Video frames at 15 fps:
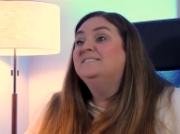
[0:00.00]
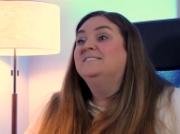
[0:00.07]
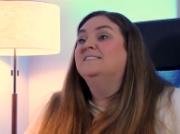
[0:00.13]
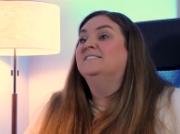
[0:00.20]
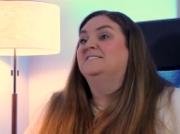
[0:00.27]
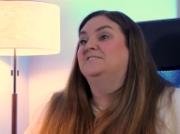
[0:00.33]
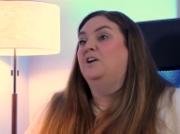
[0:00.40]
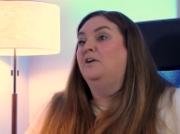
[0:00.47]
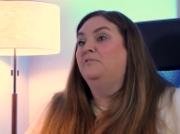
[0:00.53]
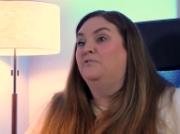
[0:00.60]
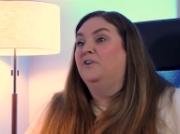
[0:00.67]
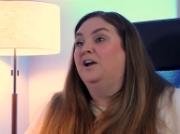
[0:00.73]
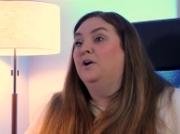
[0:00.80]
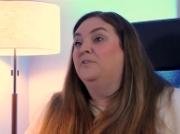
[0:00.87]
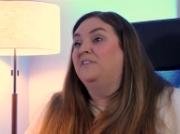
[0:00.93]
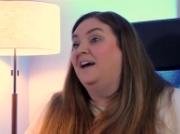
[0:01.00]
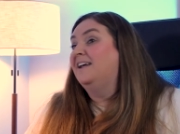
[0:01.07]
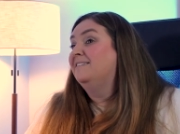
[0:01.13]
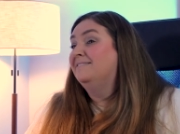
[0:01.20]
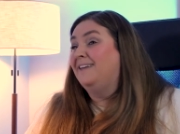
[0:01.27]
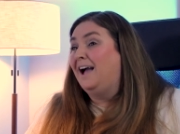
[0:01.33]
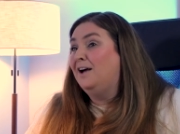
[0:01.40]
get software that
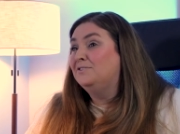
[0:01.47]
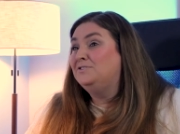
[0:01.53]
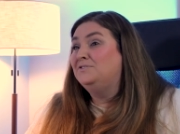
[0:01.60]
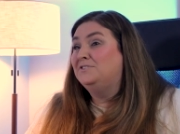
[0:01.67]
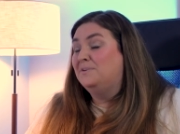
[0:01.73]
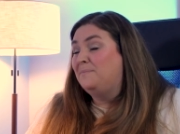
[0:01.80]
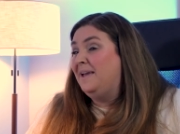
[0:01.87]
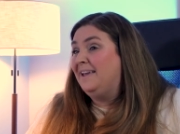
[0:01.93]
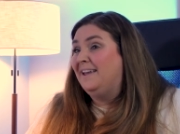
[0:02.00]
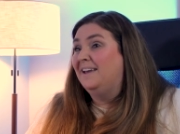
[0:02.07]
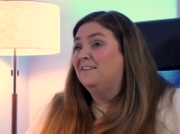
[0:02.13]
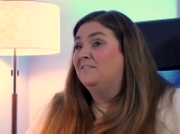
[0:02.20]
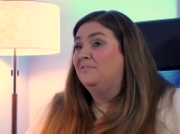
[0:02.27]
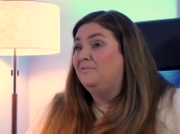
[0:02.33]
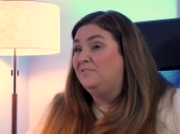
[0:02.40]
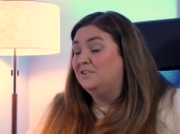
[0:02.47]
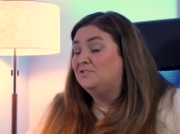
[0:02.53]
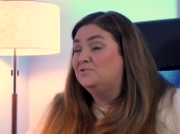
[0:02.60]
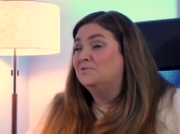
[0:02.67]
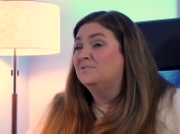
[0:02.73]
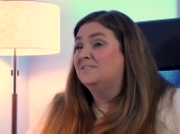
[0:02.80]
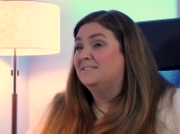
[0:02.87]
allows you to make an
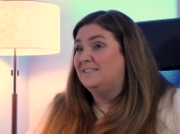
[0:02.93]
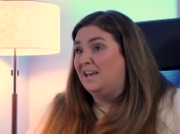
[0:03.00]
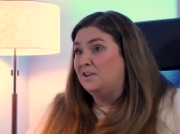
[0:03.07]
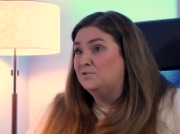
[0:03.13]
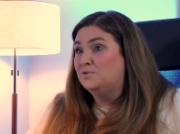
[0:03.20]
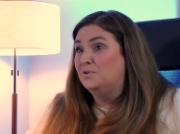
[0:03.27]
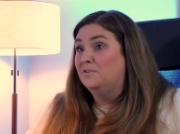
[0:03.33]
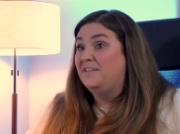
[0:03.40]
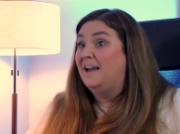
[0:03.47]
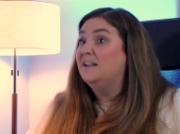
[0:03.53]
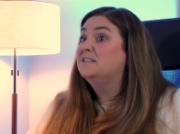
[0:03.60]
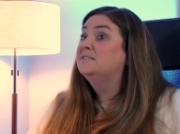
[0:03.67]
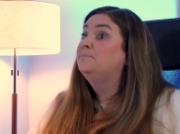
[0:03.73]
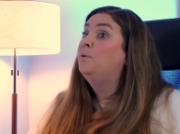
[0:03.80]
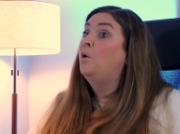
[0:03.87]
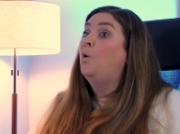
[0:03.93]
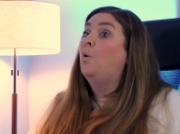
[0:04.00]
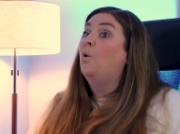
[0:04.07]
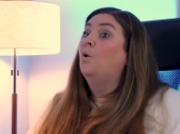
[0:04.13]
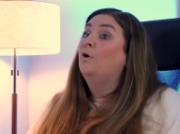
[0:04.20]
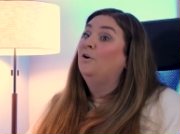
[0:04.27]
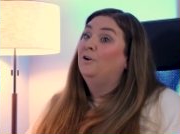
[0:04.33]
official schedule that is
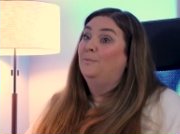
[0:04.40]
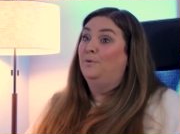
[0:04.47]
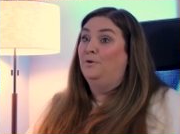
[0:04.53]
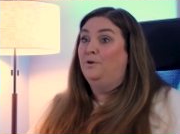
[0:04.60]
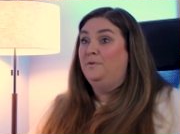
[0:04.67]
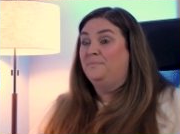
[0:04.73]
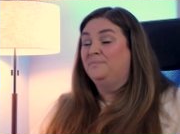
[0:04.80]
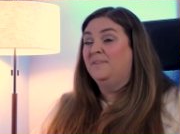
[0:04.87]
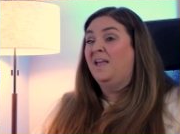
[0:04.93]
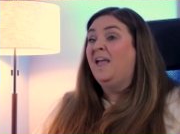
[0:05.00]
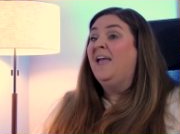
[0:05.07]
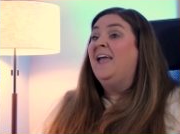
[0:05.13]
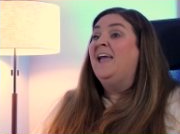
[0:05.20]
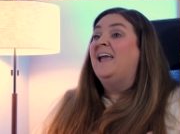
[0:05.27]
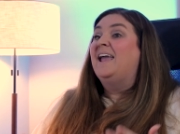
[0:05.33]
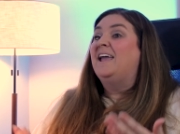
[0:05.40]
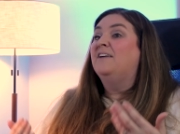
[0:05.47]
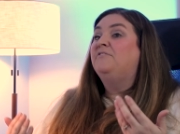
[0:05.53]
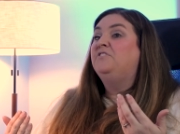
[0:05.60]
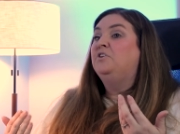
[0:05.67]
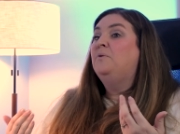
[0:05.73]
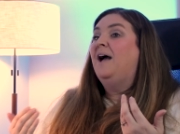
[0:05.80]
portable.
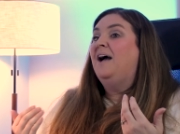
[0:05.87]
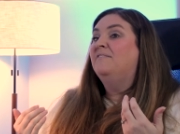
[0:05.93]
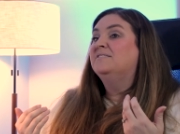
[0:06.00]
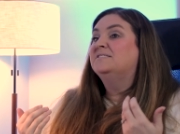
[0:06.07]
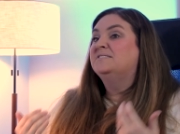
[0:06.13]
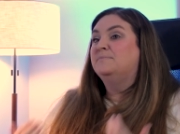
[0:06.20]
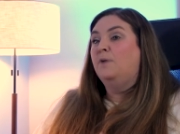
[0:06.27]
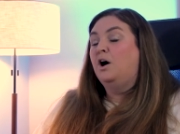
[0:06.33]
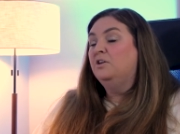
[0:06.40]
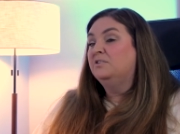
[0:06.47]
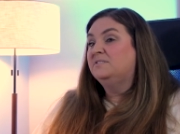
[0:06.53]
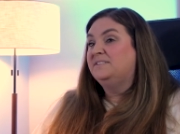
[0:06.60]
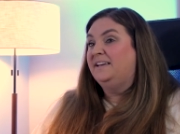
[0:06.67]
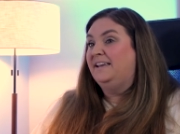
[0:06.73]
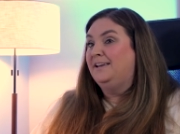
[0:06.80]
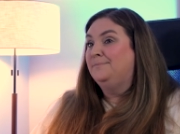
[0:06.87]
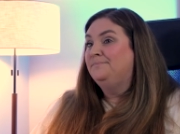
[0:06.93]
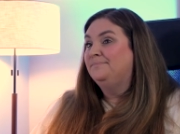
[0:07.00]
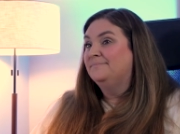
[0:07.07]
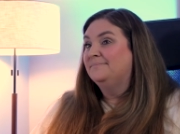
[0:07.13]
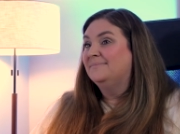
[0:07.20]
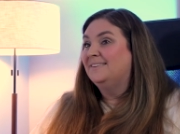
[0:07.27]
If you have a smaller team,
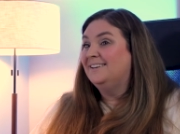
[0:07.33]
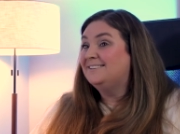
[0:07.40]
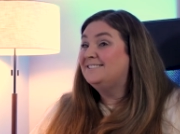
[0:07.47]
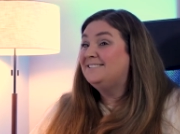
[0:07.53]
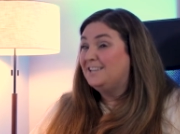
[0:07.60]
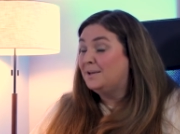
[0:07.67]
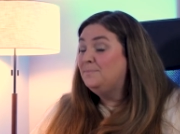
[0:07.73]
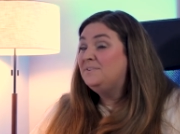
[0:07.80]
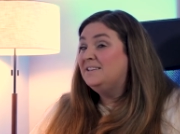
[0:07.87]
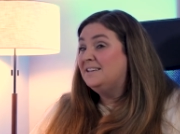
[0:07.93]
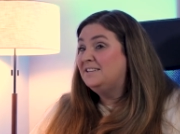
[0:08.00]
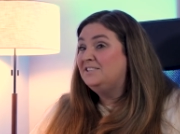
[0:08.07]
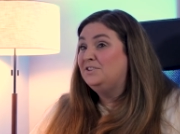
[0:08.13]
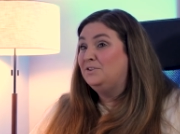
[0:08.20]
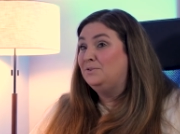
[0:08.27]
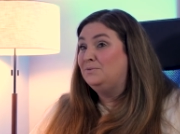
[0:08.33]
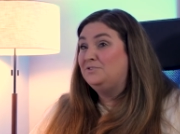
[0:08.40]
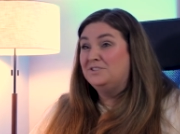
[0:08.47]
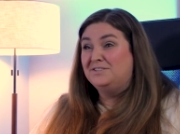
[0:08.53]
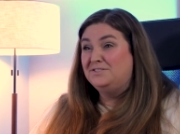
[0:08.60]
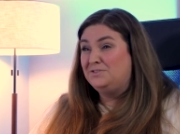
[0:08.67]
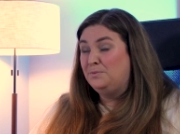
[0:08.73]
it's tempting to
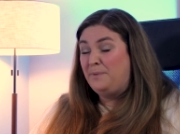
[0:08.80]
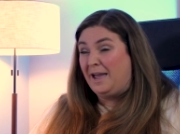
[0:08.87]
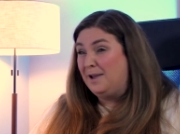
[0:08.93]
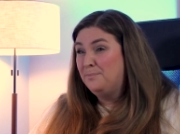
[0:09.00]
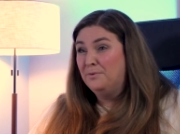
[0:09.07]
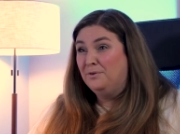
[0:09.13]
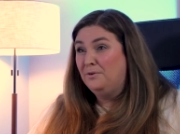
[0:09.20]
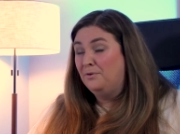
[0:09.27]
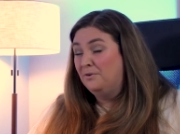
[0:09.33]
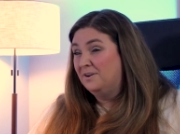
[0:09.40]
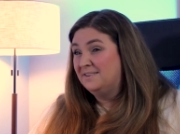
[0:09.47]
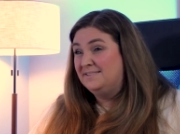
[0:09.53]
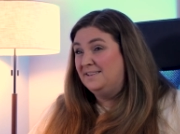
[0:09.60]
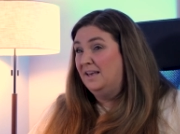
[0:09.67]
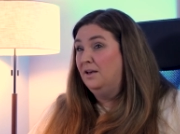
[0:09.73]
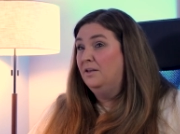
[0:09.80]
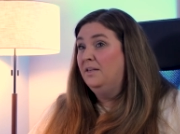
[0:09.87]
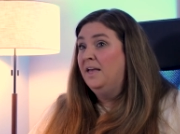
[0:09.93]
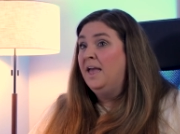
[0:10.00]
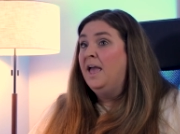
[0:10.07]
just do paper or Excel,